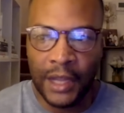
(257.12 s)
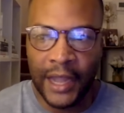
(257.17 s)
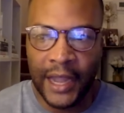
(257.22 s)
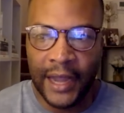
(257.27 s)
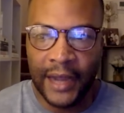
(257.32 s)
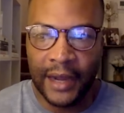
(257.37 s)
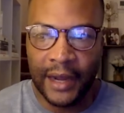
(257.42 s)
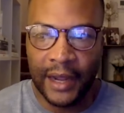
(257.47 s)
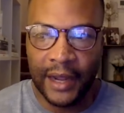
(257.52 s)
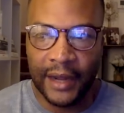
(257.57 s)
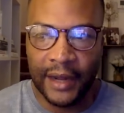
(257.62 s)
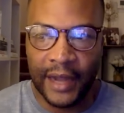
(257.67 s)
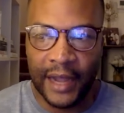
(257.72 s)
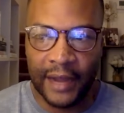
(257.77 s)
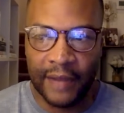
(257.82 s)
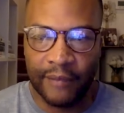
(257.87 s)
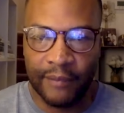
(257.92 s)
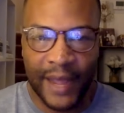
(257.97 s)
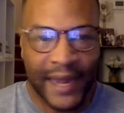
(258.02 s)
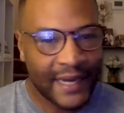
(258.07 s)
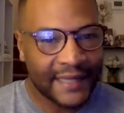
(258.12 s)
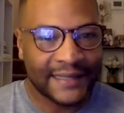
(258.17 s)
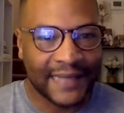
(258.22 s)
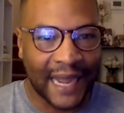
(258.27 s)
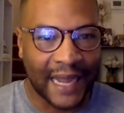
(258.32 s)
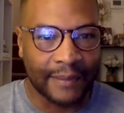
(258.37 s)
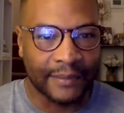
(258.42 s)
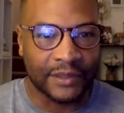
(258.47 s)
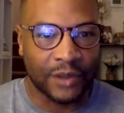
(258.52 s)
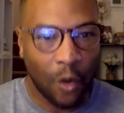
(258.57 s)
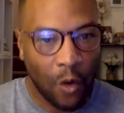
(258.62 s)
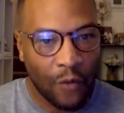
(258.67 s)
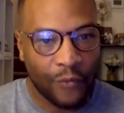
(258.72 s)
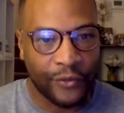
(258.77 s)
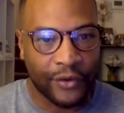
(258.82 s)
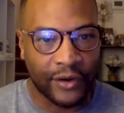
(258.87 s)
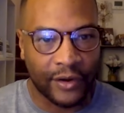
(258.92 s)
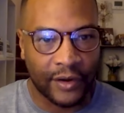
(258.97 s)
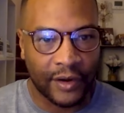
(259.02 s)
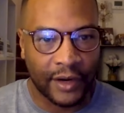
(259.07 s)
And many times
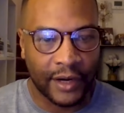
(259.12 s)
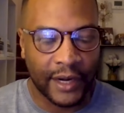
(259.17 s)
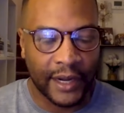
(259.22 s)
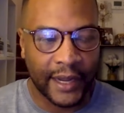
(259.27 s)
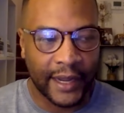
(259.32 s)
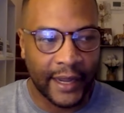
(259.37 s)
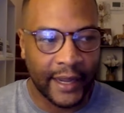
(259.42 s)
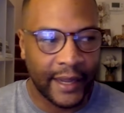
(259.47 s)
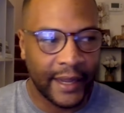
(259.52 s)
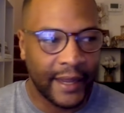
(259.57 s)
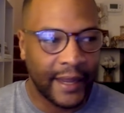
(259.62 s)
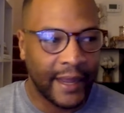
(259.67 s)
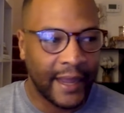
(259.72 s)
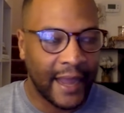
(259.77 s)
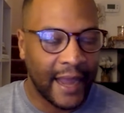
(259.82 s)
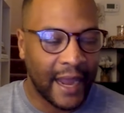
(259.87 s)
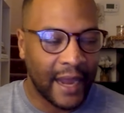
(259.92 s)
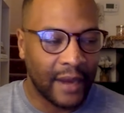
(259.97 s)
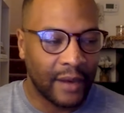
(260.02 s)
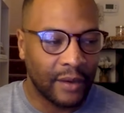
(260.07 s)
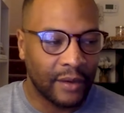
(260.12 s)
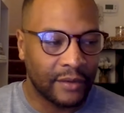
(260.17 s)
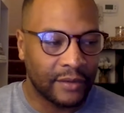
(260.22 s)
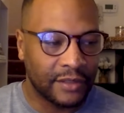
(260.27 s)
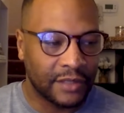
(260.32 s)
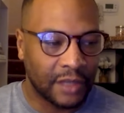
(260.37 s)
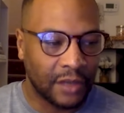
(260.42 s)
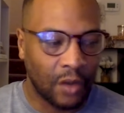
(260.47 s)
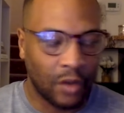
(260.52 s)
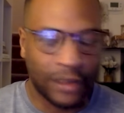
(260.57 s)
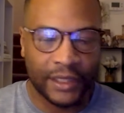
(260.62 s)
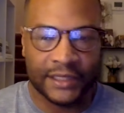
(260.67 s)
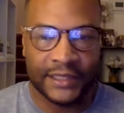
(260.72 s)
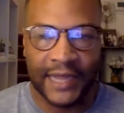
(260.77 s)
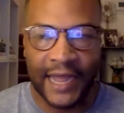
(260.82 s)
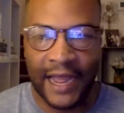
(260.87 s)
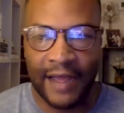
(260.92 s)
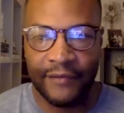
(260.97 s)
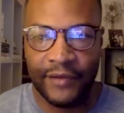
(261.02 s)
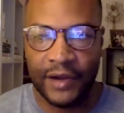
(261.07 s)
over, and only
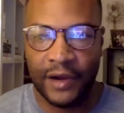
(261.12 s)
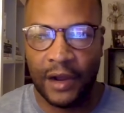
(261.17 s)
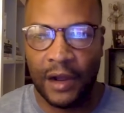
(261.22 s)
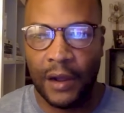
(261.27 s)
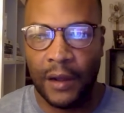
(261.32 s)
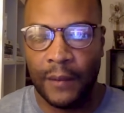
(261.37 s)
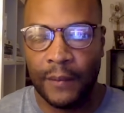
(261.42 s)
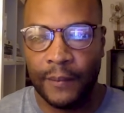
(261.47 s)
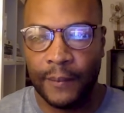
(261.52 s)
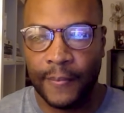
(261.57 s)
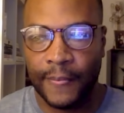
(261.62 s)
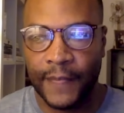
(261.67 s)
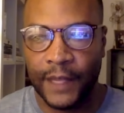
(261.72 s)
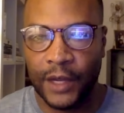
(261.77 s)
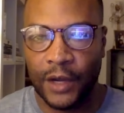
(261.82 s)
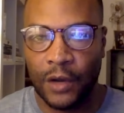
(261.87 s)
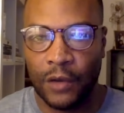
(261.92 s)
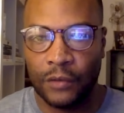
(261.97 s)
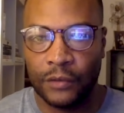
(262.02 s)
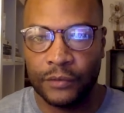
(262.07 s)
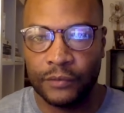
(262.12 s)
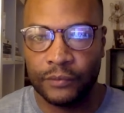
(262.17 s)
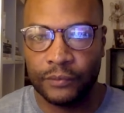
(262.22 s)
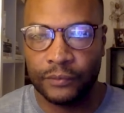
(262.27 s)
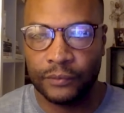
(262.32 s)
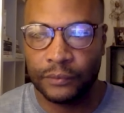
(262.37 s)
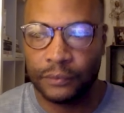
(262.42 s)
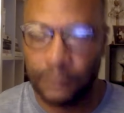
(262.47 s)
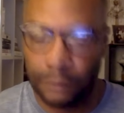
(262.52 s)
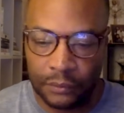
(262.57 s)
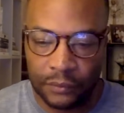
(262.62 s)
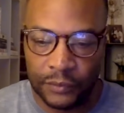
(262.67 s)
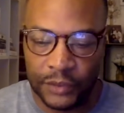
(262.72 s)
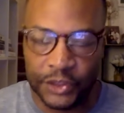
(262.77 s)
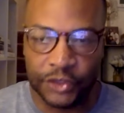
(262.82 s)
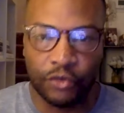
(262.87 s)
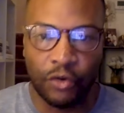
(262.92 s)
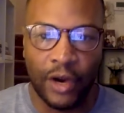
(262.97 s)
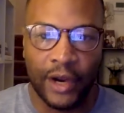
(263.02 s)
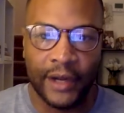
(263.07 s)
to have it, you know,
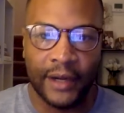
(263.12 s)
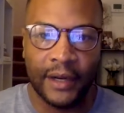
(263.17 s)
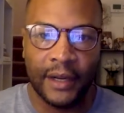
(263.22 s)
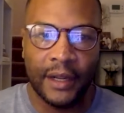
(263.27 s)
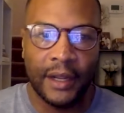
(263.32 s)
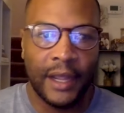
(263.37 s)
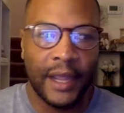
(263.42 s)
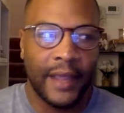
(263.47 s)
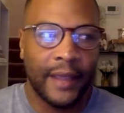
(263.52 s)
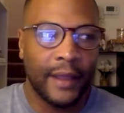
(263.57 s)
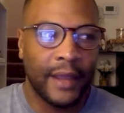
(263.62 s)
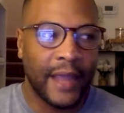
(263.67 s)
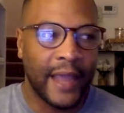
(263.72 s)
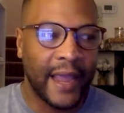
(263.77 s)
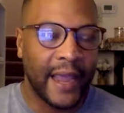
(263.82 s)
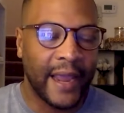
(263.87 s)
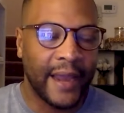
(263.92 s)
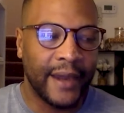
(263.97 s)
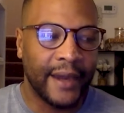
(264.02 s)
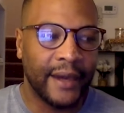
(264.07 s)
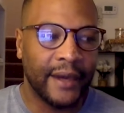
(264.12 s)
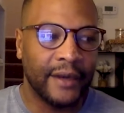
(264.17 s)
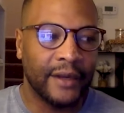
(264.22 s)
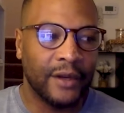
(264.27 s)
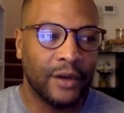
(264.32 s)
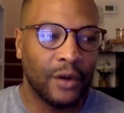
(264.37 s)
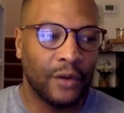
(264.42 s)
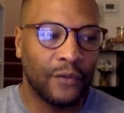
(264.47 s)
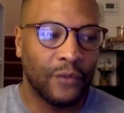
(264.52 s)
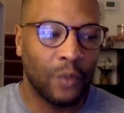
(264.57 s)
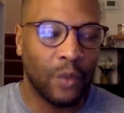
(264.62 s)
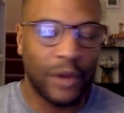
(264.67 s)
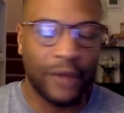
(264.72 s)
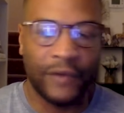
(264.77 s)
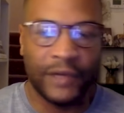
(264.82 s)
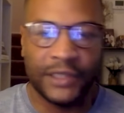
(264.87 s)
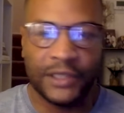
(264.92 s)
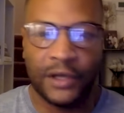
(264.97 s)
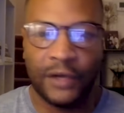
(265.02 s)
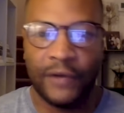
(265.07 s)
destroyed. And, you know, for one
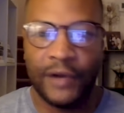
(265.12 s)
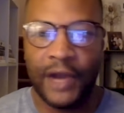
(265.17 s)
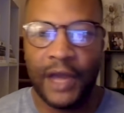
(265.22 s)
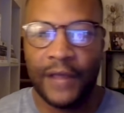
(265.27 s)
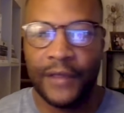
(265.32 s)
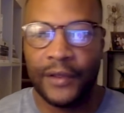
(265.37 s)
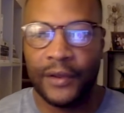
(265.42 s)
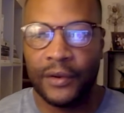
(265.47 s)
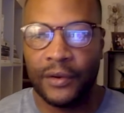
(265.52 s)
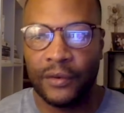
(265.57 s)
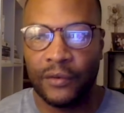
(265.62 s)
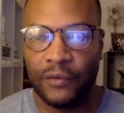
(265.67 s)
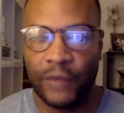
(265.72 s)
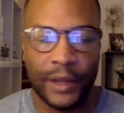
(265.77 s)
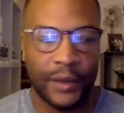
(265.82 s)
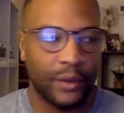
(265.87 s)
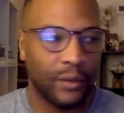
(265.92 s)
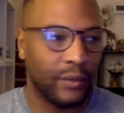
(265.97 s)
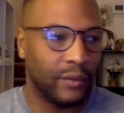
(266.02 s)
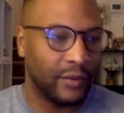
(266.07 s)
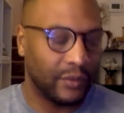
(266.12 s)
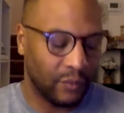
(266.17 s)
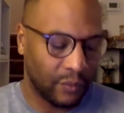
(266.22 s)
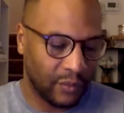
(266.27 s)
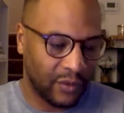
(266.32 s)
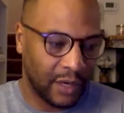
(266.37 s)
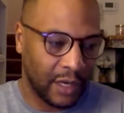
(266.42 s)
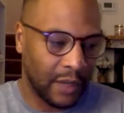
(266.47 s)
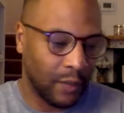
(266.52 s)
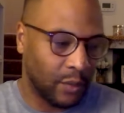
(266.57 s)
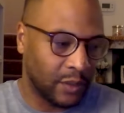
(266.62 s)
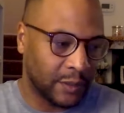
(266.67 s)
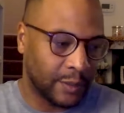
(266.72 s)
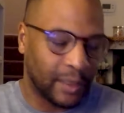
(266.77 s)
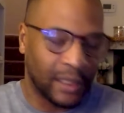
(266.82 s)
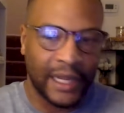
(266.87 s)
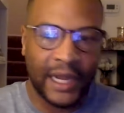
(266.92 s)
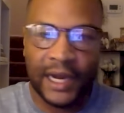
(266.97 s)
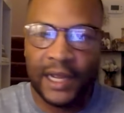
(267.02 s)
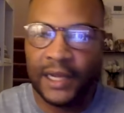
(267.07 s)
reason or another, whether it was
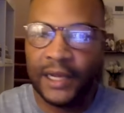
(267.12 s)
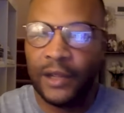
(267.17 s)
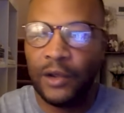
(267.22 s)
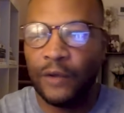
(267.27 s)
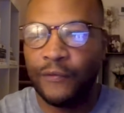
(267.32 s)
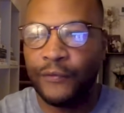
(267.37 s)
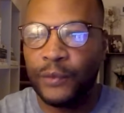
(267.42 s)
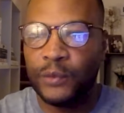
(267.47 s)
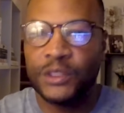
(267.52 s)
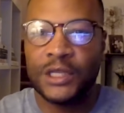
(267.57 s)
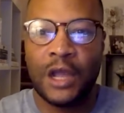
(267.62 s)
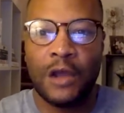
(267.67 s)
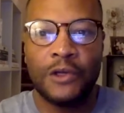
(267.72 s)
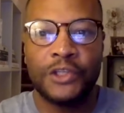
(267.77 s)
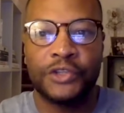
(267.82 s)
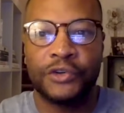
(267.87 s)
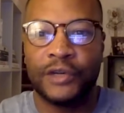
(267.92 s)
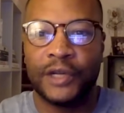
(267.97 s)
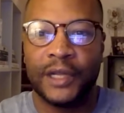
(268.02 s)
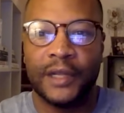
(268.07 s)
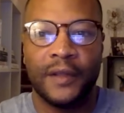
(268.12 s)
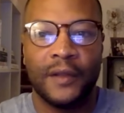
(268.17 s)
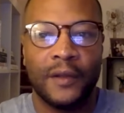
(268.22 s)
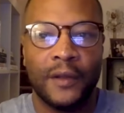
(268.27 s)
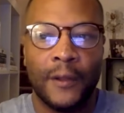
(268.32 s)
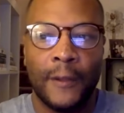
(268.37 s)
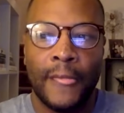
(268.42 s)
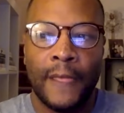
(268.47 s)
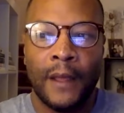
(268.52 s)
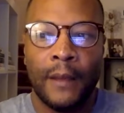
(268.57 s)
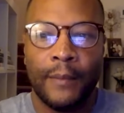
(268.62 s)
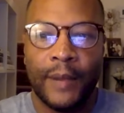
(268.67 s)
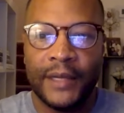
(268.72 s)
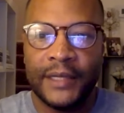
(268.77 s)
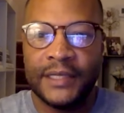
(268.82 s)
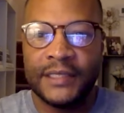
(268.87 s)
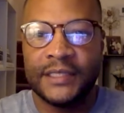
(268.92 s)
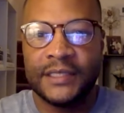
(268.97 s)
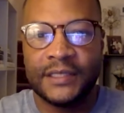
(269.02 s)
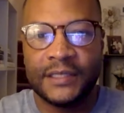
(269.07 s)
politically or if it was culturally. But
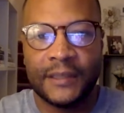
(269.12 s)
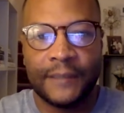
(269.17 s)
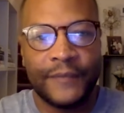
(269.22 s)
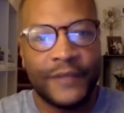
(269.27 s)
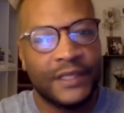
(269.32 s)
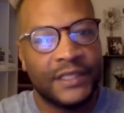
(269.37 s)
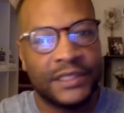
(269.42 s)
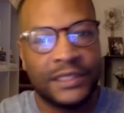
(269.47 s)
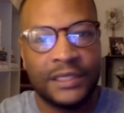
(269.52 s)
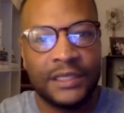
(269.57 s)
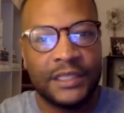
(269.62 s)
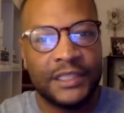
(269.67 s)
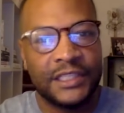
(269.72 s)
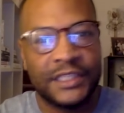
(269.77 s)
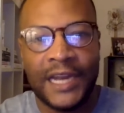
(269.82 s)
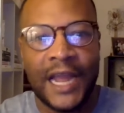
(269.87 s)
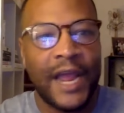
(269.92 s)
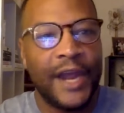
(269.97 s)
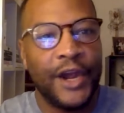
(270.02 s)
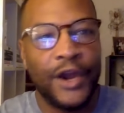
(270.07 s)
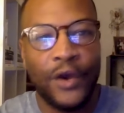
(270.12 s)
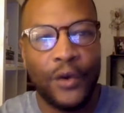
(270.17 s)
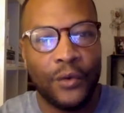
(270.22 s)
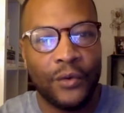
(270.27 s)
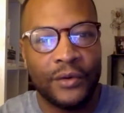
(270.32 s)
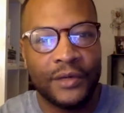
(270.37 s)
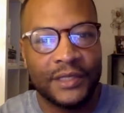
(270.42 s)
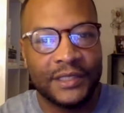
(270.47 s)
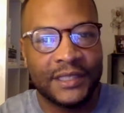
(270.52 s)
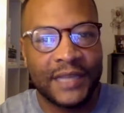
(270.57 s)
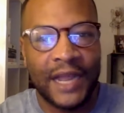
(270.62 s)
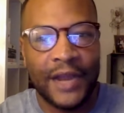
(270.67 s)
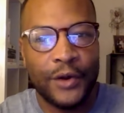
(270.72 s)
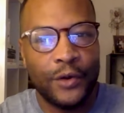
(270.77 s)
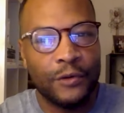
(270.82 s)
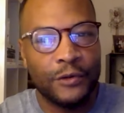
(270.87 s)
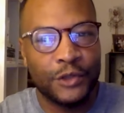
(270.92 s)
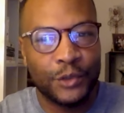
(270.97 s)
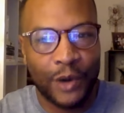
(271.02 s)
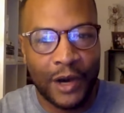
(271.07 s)
this is some, this is not new. This is not
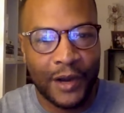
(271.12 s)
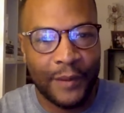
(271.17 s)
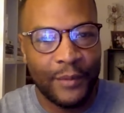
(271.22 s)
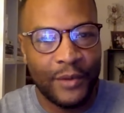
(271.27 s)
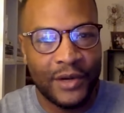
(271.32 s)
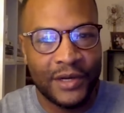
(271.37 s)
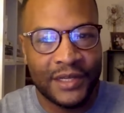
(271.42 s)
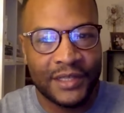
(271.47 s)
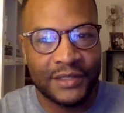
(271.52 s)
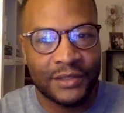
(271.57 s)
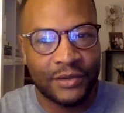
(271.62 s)
new to our community.